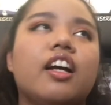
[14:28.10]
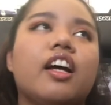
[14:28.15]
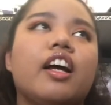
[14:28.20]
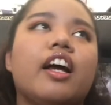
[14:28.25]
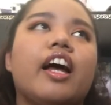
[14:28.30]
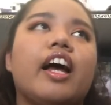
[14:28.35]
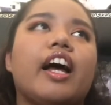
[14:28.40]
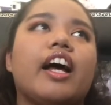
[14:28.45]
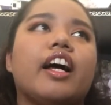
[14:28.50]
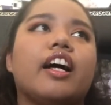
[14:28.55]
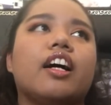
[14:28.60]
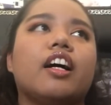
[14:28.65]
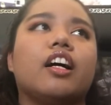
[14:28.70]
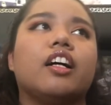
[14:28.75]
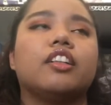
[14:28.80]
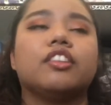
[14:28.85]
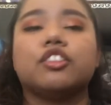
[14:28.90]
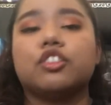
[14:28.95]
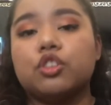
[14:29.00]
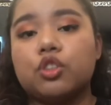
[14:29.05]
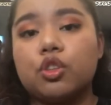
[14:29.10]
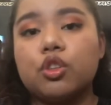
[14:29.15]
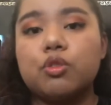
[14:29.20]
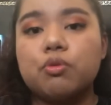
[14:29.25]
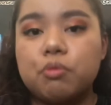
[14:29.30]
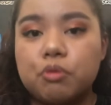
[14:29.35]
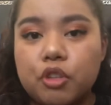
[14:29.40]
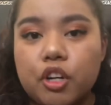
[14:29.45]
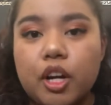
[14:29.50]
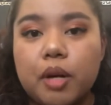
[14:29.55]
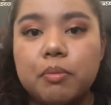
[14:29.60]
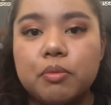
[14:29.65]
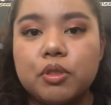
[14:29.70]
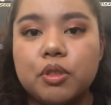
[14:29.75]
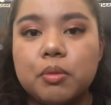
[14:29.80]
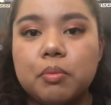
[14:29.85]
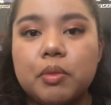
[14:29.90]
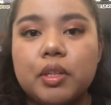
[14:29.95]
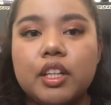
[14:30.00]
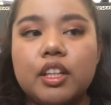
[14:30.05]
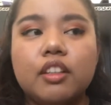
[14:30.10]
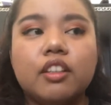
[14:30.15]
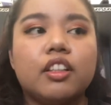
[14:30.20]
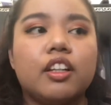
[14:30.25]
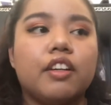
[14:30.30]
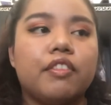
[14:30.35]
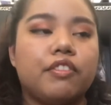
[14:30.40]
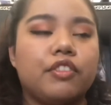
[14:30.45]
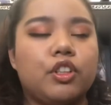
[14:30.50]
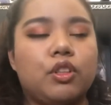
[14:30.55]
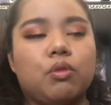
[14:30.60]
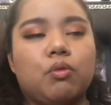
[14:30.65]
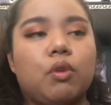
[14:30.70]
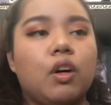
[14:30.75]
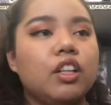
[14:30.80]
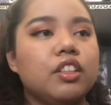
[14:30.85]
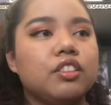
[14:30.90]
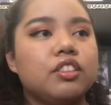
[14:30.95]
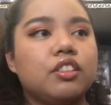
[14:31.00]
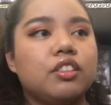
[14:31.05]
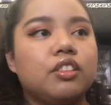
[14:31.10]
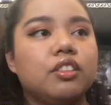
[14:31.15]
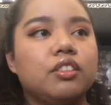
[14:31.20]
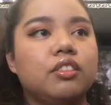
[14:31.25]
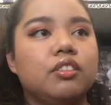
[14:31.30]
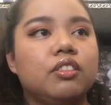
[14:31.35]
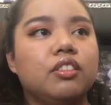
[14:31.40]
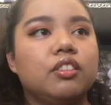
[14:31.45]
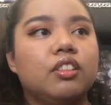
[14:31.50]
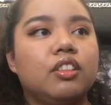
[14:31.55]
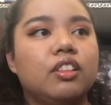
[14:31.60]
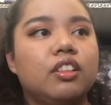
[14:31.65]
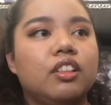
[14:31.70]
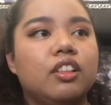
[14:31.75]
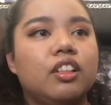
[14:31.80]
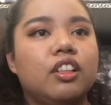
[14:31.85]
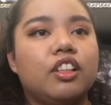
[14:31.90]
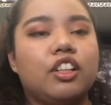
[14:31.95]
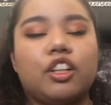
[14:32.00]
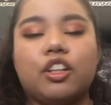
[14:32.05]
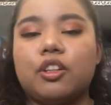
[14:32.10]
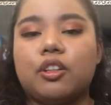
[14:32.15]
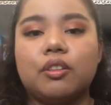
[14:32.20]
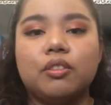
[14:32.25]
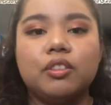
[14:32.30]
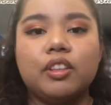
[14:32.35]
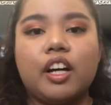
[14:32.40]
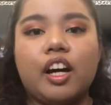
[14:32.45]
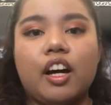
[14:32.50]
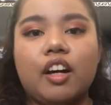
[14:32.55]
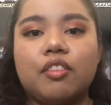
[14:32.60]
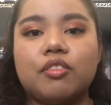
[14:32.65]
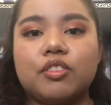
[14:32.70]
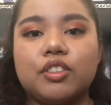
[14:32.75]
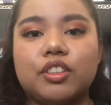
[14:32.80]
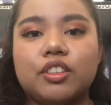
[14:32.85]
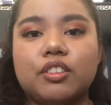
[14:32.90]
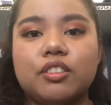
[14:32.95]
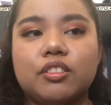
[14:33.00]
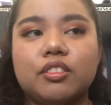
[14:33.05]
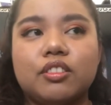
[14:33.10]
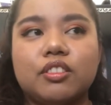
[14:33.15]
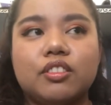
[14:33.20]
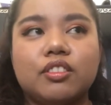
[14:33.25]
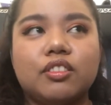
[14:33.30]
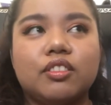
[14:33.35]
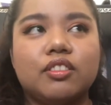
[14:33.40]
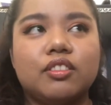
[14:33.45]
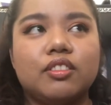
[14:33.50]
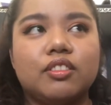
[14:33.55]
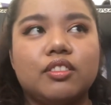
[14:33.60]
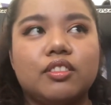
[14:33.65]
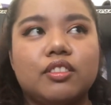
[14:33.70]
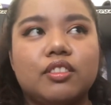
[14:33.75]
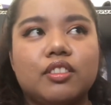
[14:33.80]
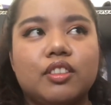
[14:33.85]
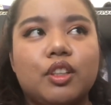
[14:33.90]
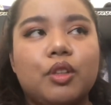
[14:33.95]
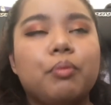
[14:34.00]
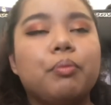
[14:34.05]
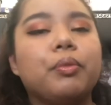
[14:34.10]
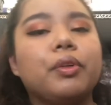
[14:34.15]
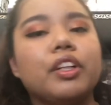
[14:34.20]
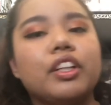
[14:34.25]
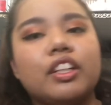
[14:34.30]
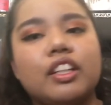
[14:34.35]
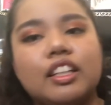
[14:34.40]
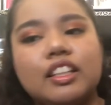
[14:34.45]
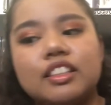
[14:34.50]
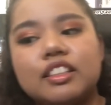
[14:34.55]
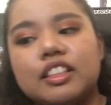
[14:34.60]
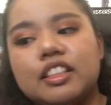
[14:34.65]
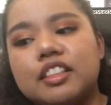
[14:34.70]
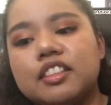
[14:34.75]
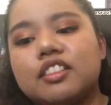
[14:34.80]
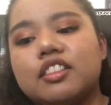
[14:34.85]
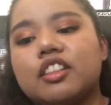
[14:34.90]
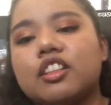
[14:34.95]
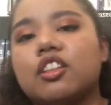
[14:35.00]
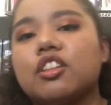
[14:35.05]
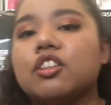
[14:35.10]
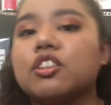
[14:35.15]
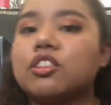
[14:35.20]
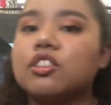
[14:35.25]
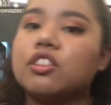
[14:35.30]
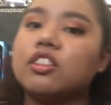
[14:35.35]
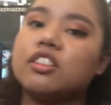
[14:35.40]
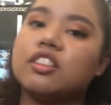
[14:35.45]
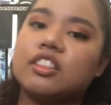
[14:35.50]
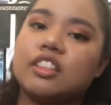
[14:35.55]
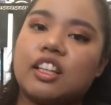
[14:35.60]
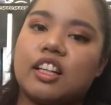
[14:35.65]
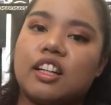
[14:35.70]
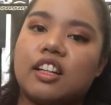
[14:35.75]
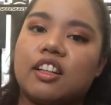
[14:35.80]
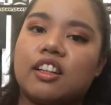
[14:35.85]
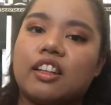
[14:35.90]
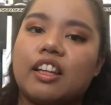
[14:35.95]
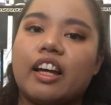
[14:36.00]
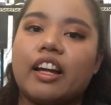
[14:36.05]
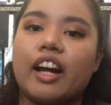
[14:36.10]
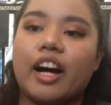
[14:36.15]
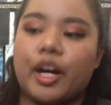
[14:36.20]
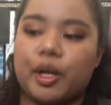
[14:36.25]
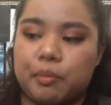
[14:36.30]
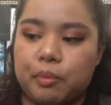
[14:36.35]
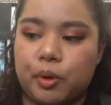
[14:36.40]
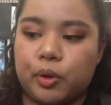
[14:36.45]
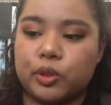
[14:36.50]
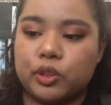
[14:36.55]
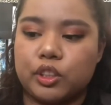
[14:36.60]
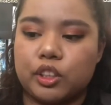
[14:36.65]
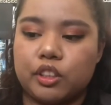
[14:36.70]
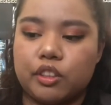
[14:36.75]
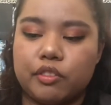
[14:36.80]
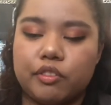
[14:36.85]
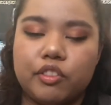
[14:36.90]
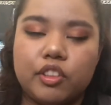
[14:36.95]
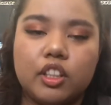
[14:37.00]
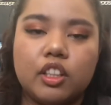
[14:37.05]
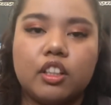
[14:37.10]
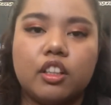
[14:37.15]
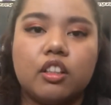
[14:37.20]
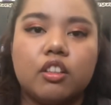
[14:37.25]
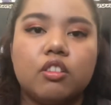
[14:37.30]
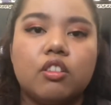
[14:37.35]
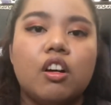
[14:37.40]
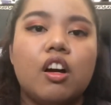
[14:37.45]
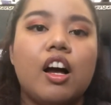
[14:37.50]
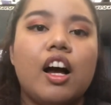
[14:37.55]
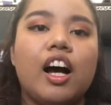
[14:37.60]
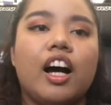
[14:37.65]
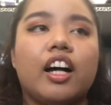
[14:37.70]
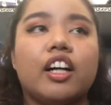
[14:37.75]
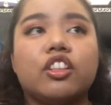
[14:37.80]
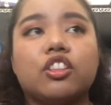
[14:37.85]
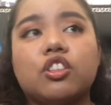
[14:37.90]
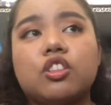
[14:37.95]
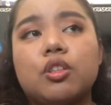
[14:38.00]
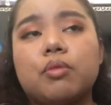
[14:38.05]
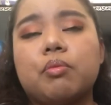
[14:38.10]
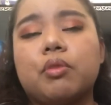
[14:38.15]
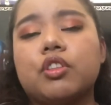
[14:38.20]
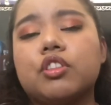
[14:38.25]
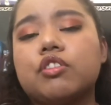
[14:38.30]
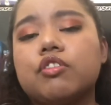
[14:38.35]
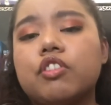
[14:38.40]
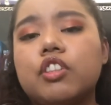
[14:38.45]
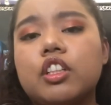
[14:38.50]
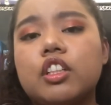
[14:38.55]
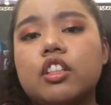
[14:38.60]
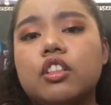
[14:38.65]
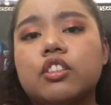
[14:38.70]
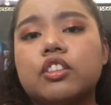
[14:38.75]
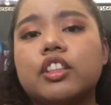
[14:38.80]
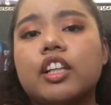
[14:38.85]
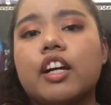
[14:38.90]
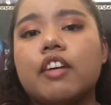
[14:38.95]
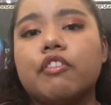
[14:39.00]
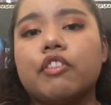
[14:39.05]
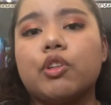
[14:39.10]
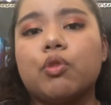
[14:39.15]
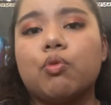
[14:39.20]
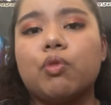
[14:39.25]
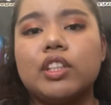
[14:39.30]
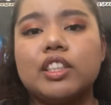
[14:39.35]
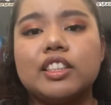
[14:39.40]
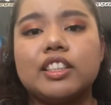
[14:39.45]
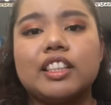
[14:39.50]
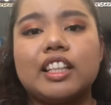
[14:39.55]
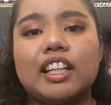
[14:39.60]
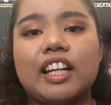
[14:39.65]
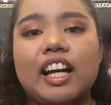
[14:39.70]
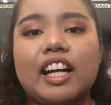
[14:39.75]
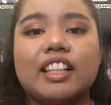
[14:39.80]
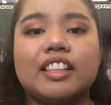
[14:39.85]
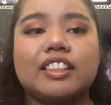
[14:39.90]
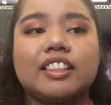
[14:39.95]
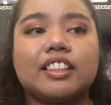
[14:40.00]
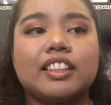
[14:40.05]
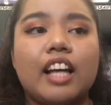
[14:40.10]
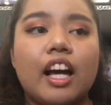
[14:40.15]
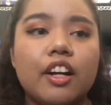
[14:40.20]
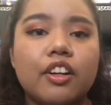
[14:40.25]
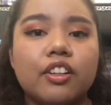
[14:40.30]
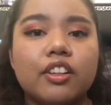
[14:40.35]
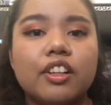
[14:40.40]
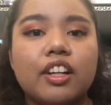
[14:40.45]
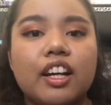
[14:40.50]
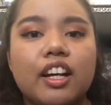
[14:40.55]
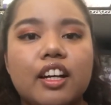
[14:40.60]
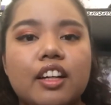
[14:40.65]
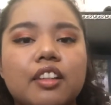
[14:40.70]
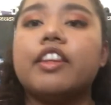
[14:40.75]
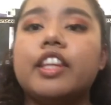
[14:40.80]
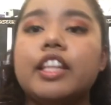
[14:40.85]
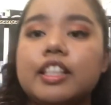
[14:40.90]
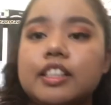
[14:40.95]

Uh, subscribe to me if you want to. You don't have to, but it's easier to see that I posted a video. I usually post videos every Wednesday and Saturday. This